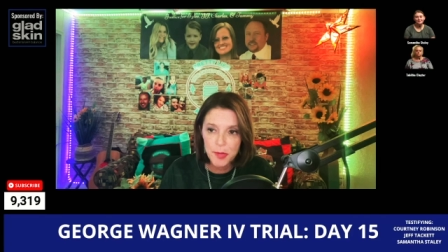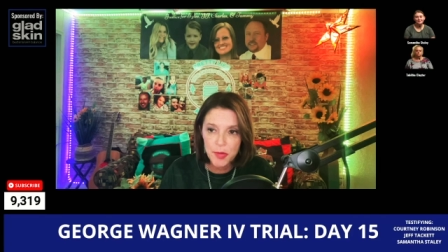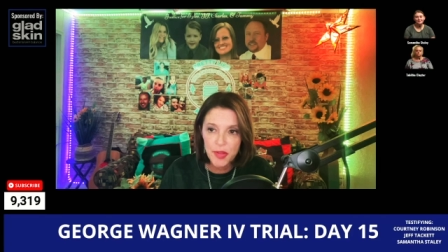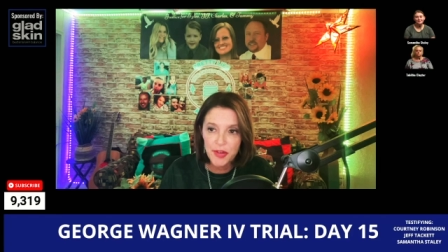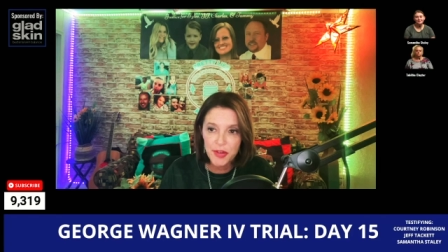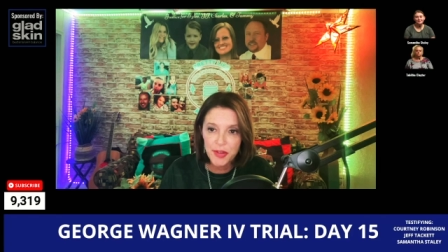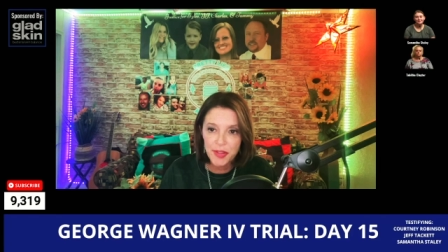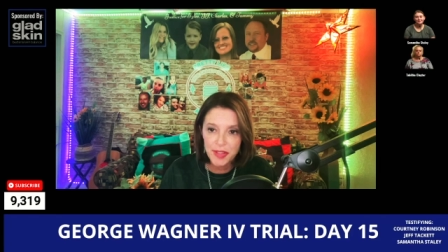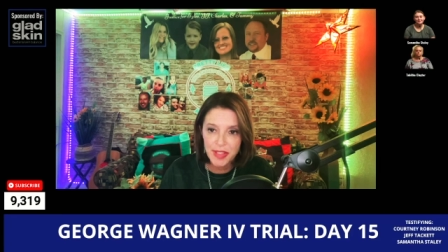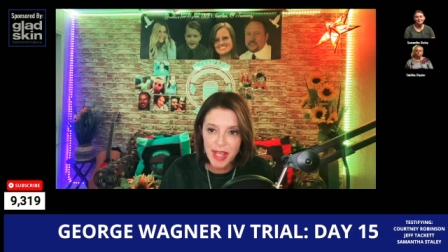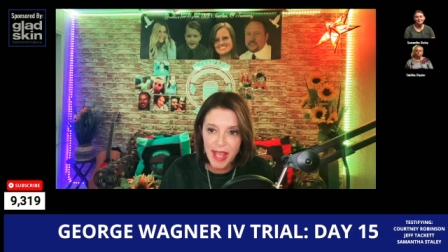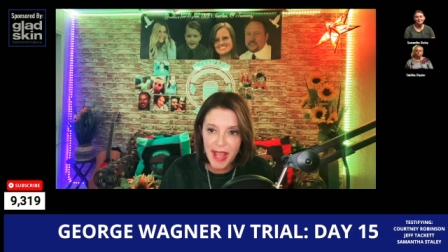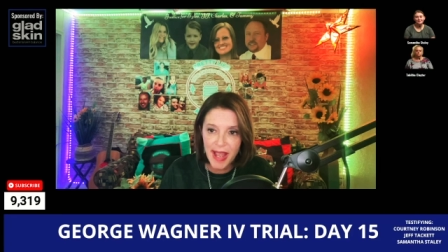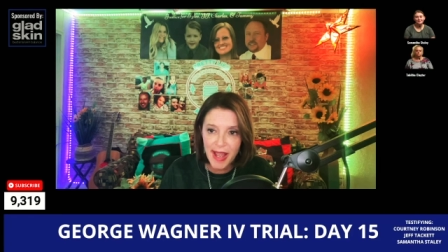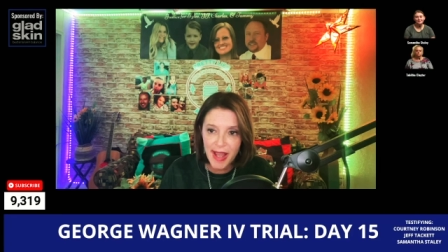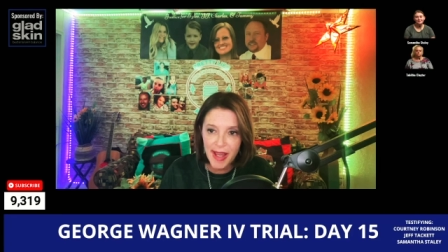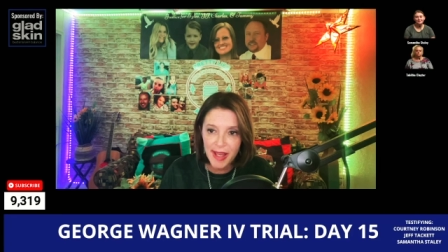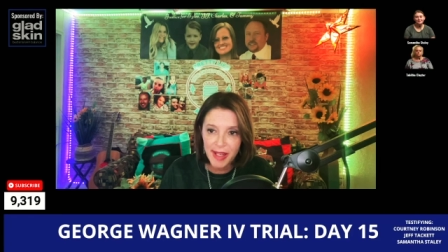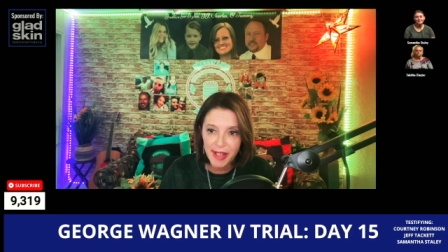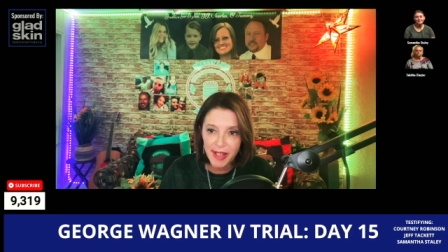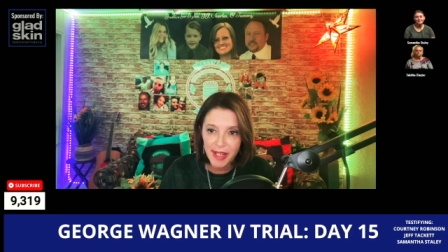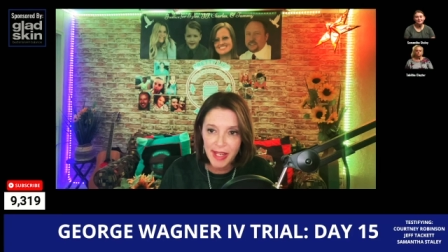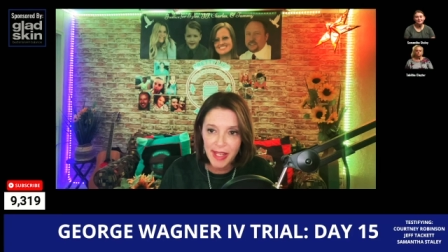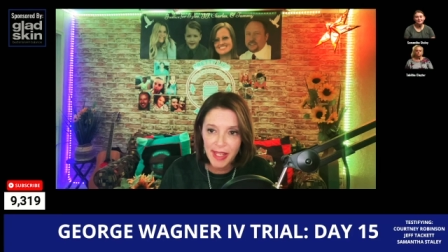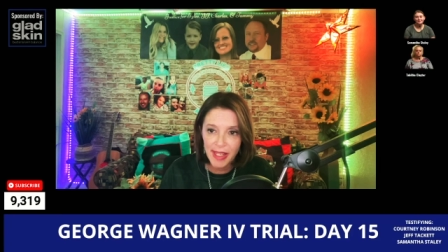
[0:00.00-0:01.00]
with her
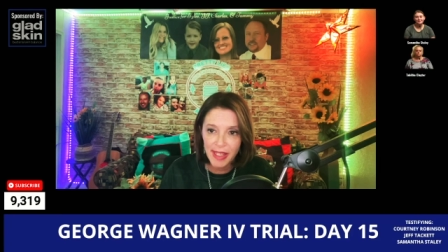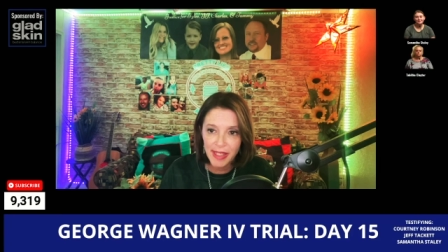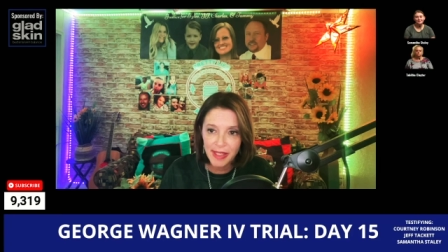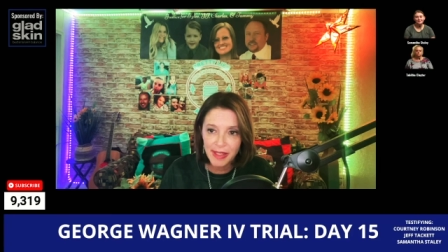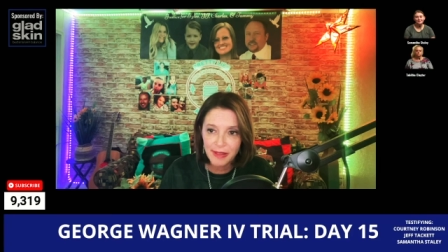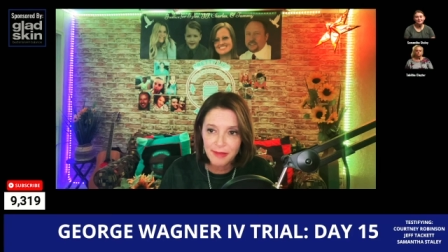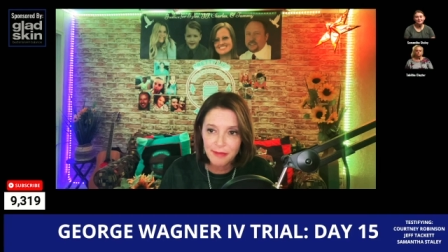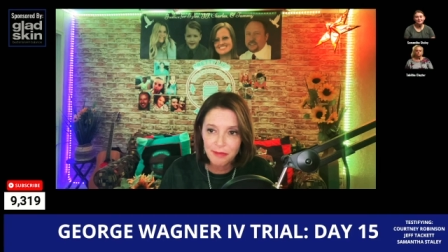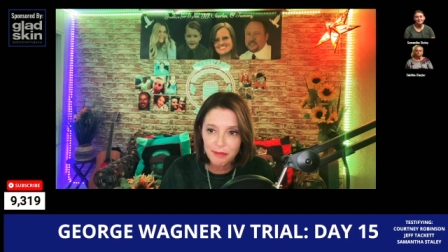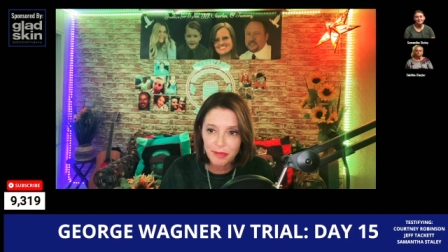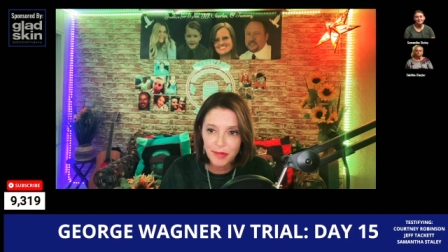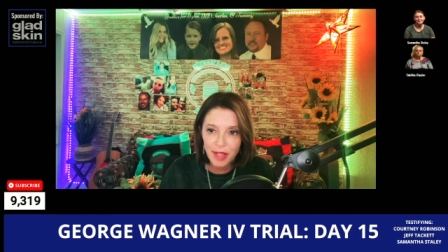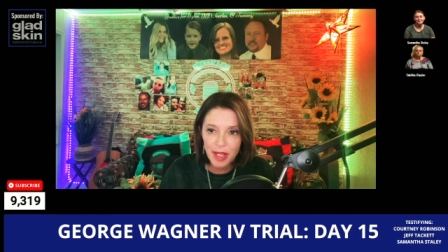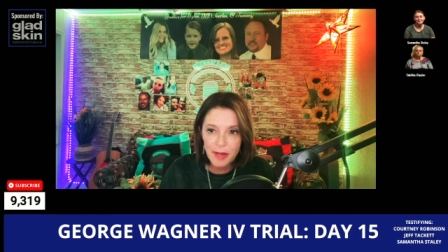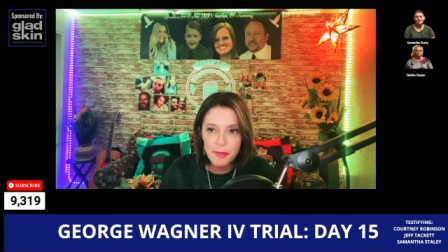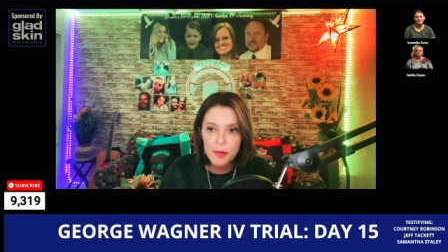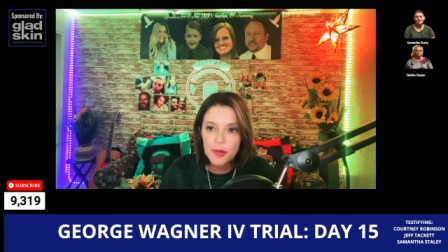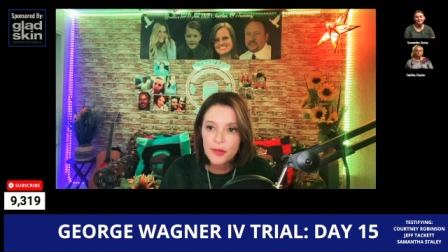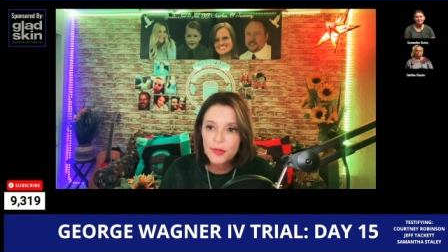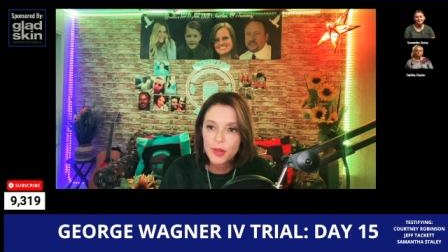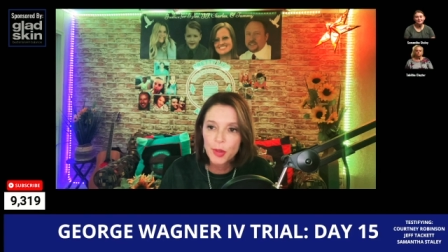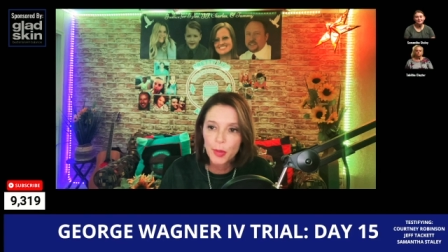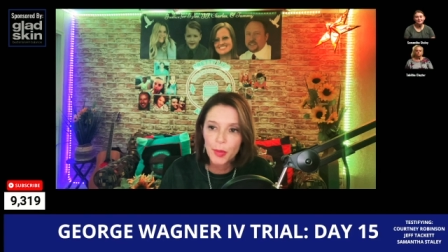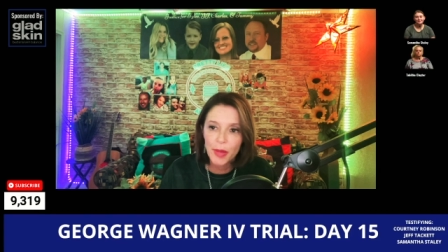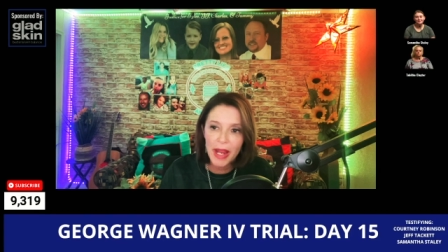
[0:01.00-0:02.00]
dad, and they
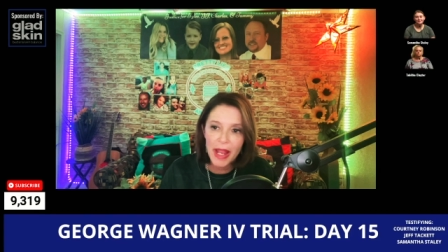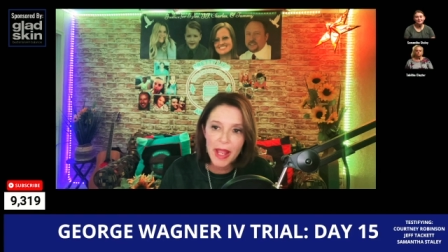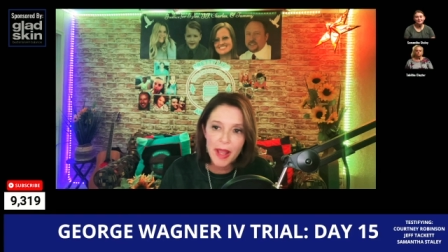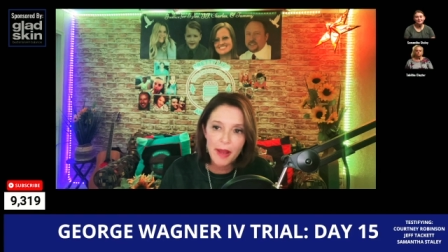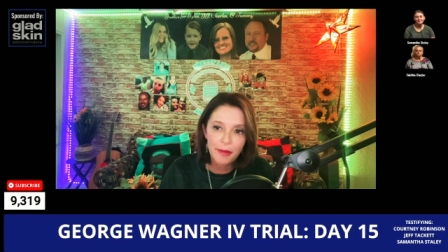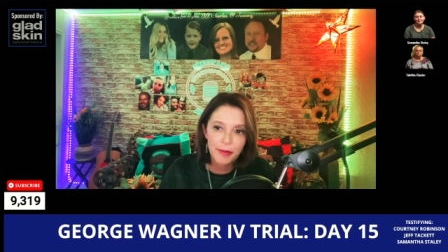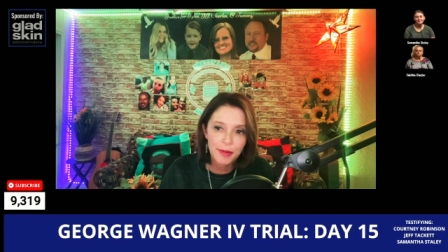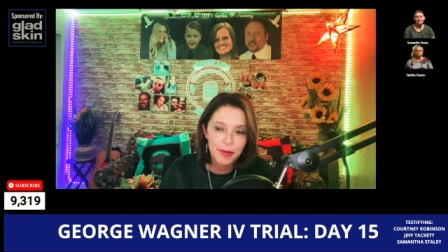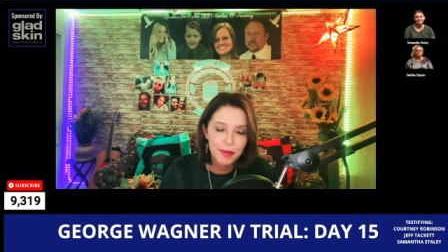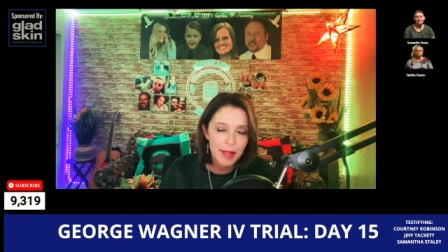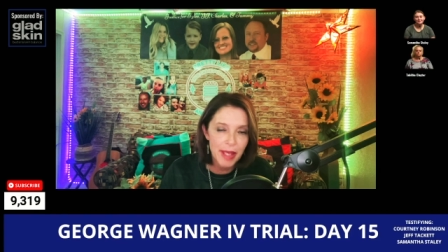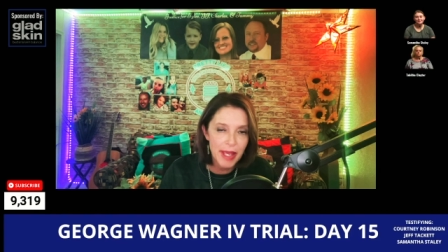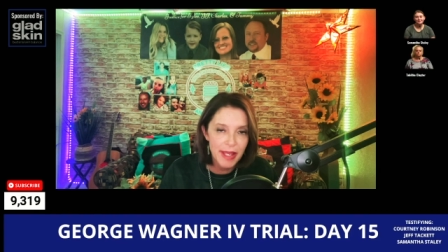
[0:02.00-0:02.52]
moved around